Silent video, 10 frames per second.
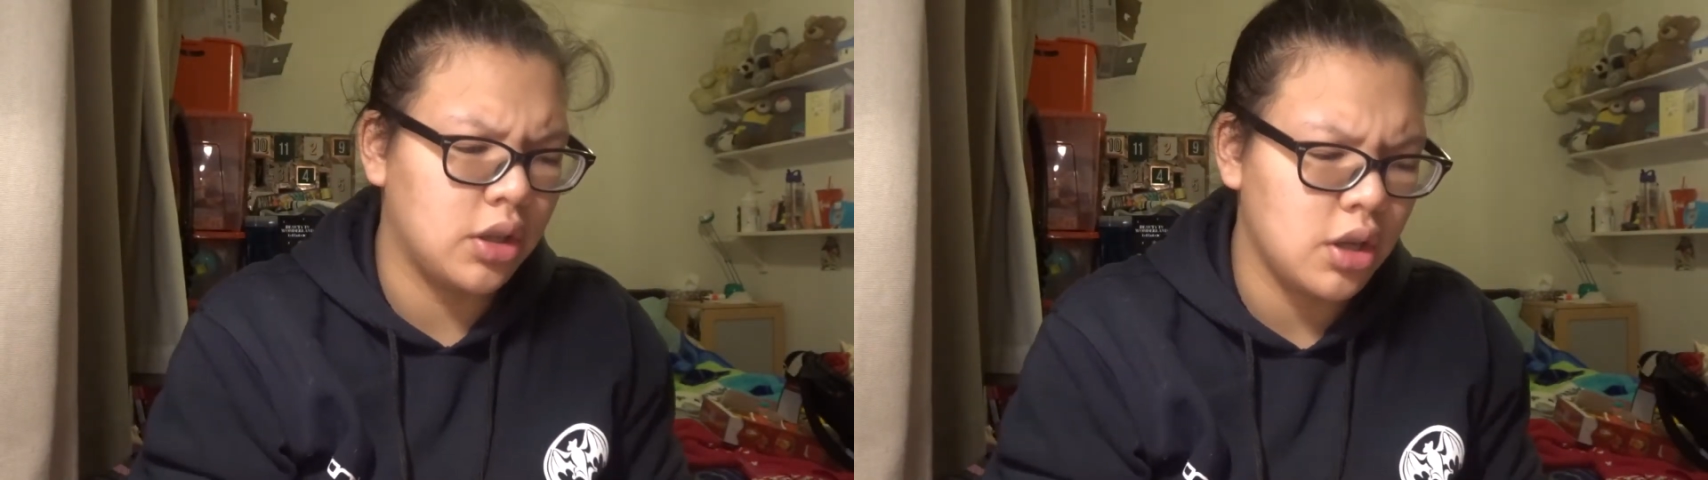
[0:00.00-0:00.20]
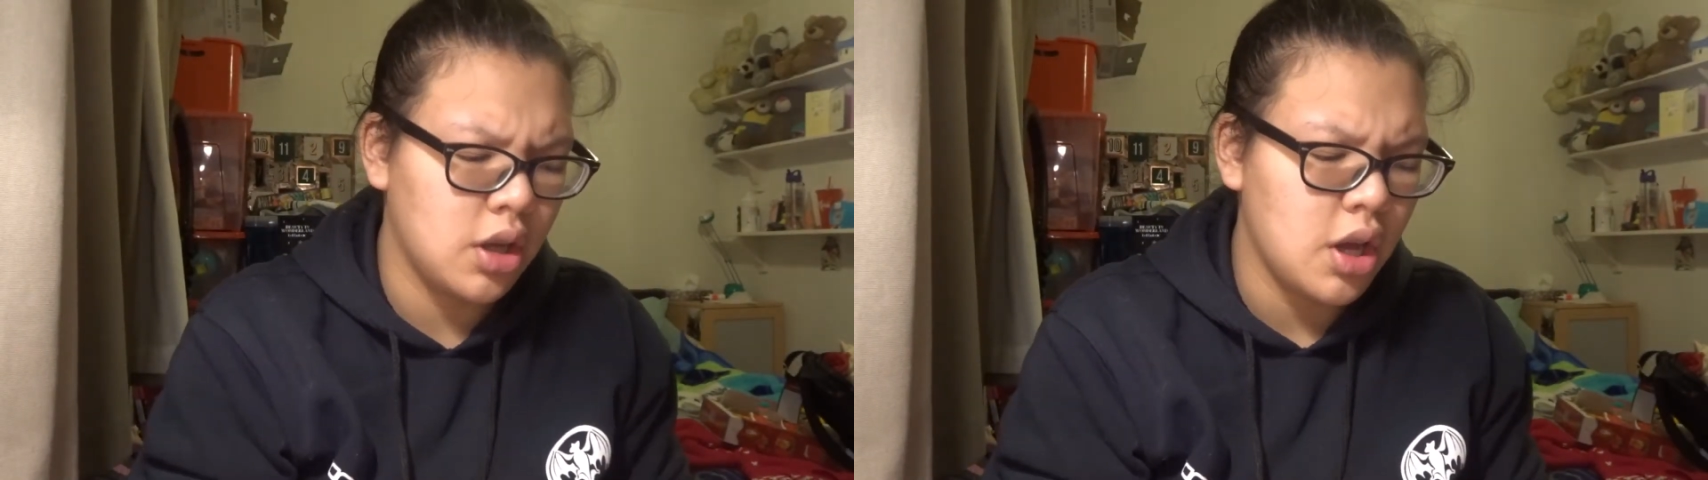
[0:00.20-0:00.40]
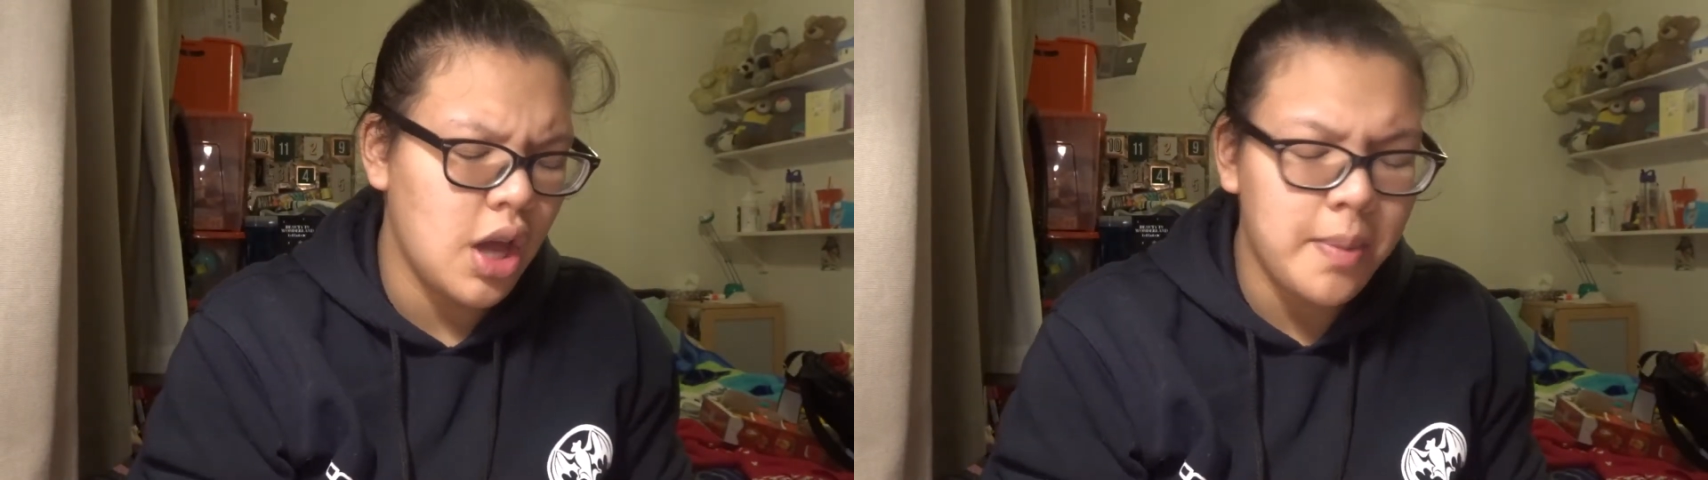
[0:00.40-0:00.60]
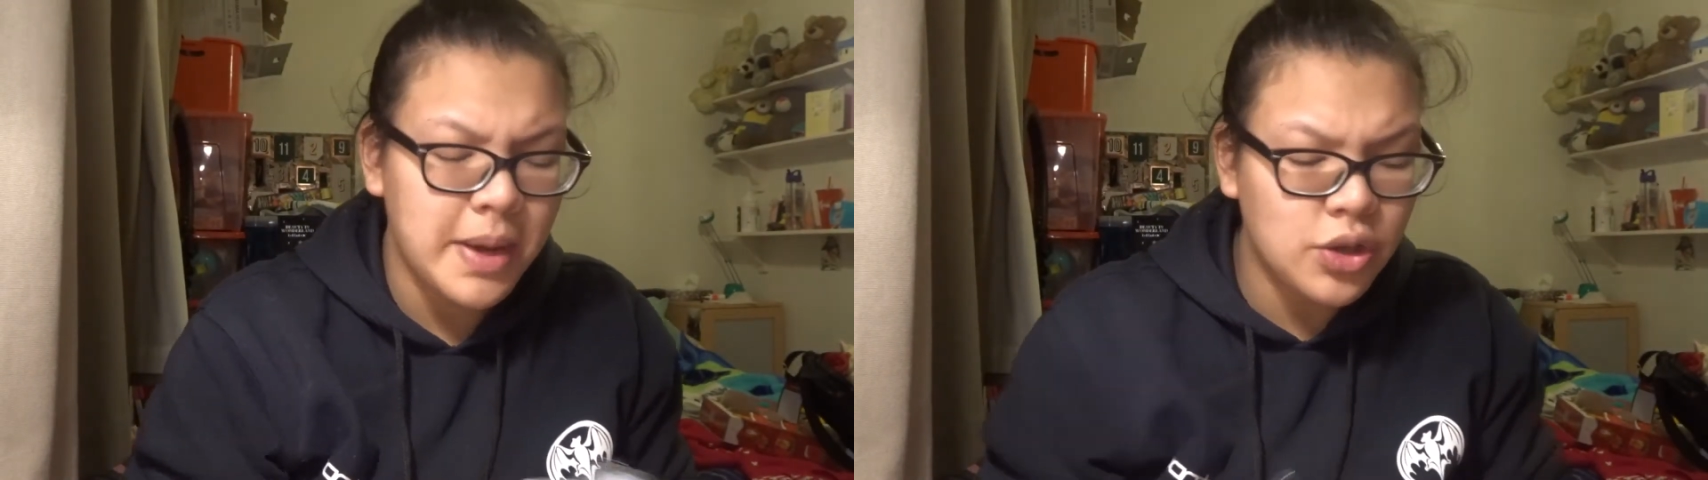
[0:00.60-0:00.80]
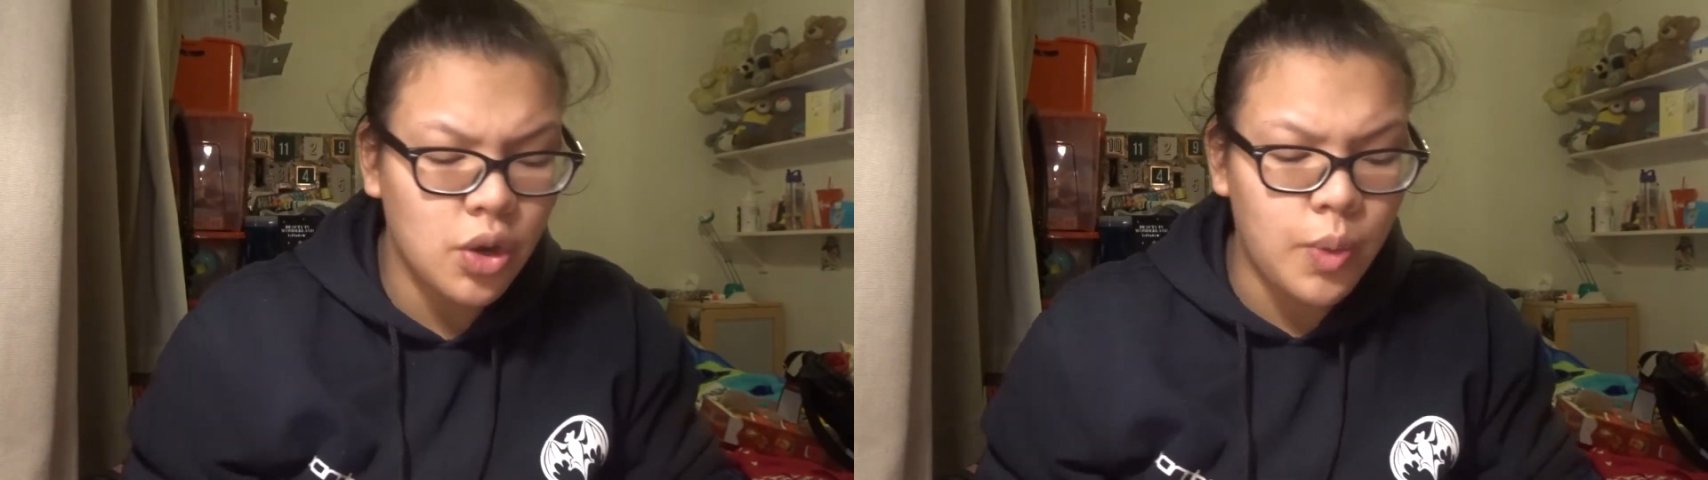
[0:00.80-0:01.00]
I
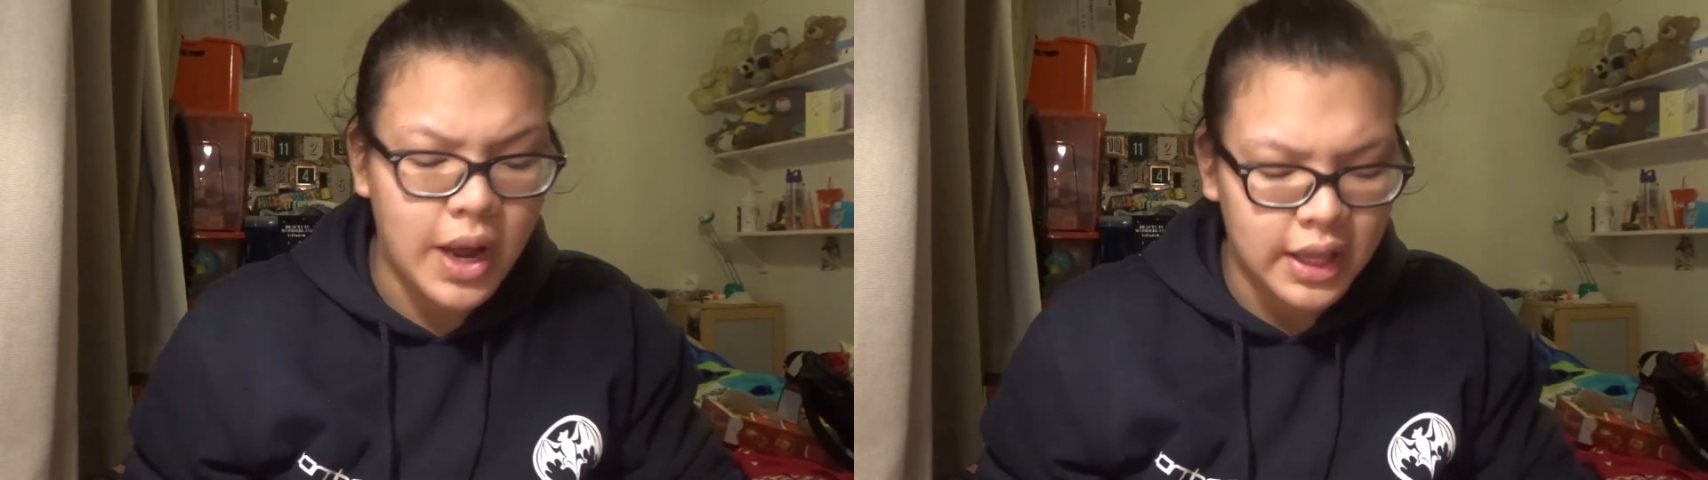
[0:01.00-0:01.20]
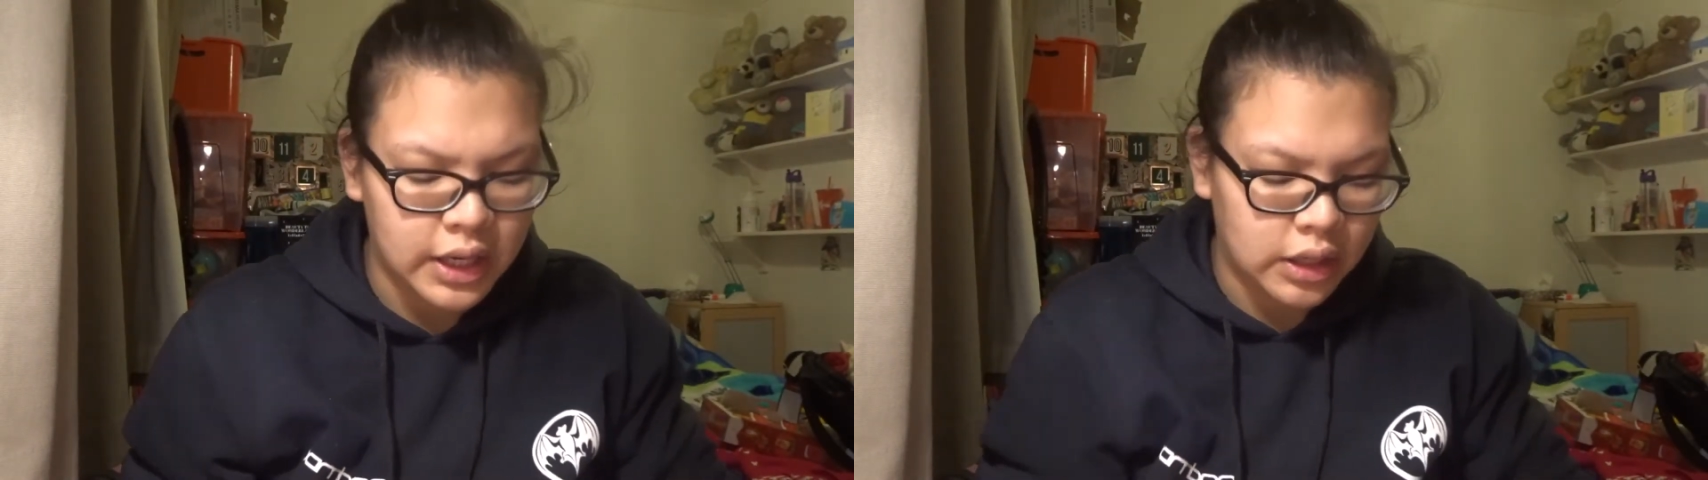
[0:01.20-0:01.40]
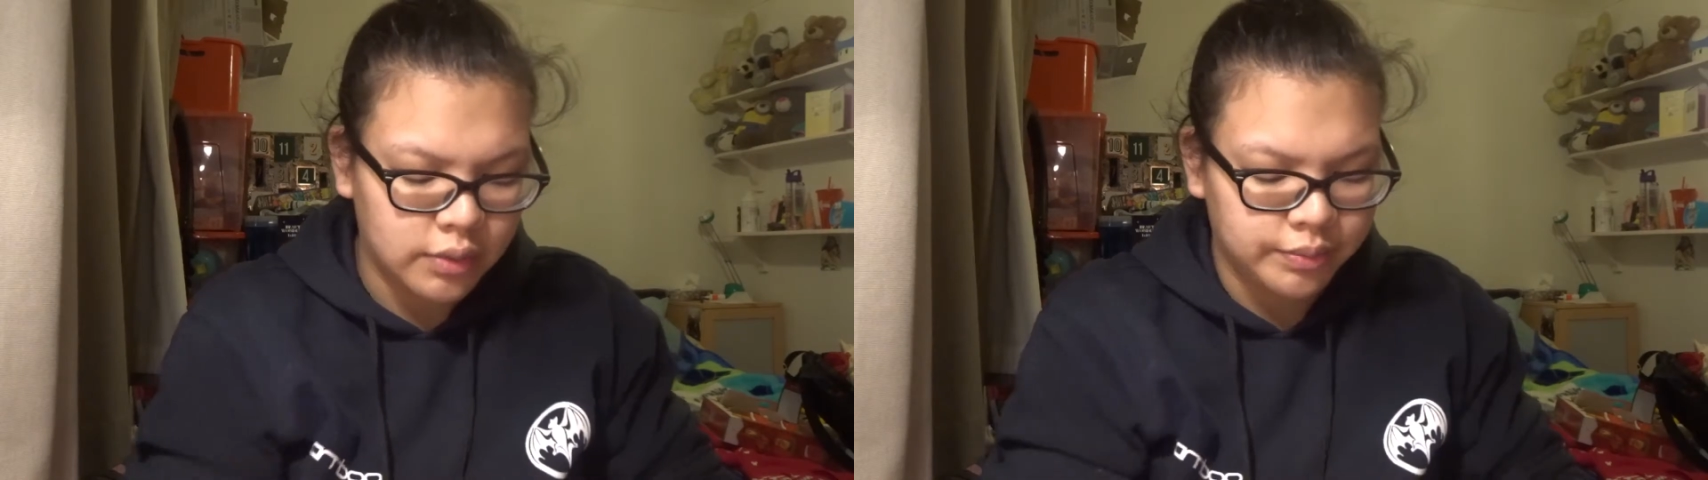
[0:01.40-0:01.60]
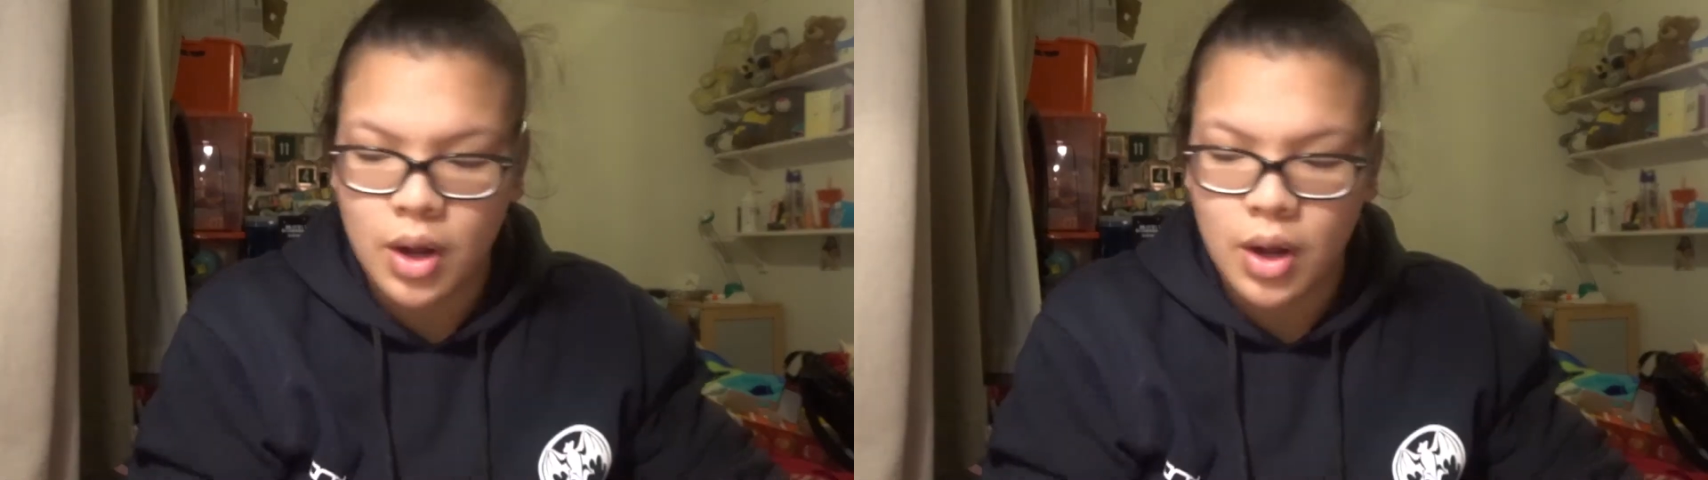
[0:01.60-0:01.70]
might do it while I eat.